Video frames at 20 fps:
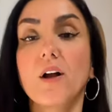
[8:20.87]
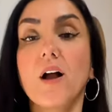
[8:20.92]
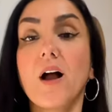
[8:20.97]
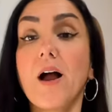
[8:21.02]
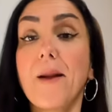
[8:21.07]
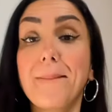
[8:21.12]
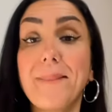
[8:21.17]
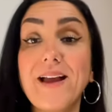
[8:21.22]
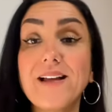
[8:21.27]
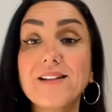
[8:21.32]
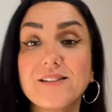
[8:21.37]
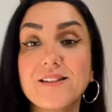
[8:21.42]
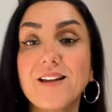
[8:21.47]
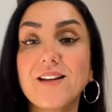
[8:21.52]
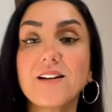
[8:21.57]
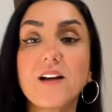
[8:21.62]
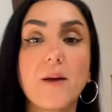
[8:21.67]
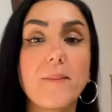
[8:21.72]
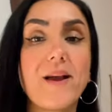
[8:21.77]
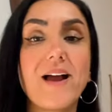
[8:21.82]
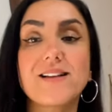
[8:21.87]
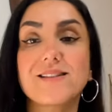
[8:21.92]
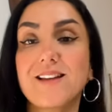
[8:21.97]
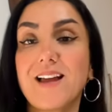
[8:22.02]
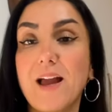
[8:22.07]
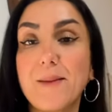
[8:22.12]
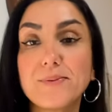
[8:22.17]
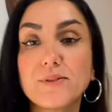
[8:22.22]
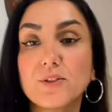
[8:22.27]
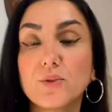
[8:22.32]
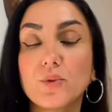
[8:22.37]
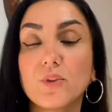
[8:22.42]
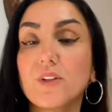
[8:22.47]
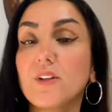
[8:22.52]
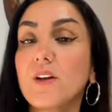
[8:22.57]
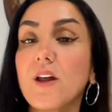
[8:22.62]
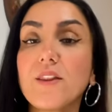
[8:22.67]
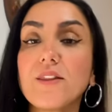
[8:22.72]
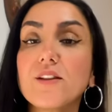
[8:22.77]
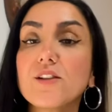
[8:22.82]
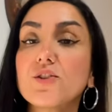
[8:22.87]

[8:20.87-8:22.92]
A man's income has absolutely nothing